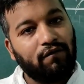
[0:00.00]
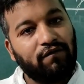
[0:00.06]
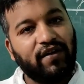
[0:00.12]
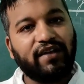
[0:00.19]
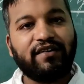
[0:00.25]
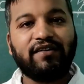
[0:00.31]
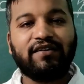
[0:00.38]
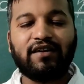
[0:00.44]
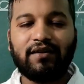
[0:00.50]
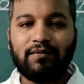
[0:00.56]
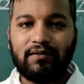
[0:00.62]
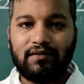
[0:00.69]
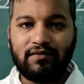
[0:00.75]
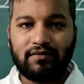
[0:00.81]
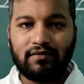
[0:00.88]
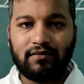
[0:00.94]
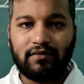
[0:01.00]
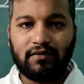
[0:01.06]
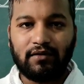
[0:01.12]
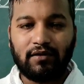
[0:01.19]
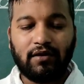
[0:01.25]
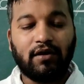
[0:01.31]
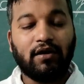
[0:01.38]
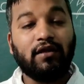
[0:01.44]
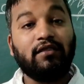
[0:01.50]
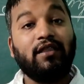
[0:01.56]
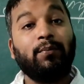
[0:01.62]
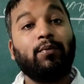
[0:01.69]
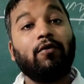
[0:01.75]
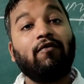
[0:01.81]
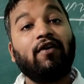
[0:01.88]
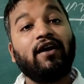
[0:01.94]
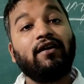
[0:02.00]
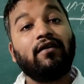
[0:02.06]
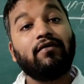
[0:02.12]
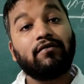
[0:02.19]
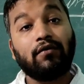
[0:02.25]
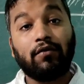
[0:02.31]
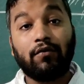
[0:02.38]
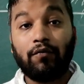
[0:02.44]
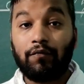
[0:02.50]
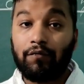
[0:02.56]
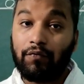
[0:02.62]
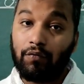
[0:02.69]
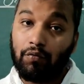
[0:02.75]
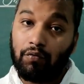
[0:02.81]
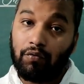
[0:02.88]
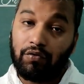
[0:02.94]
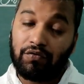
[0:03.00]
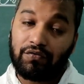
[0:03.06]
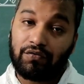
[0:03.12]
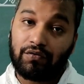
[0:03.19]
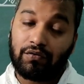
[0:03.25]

Vegetables, they provide us fruits,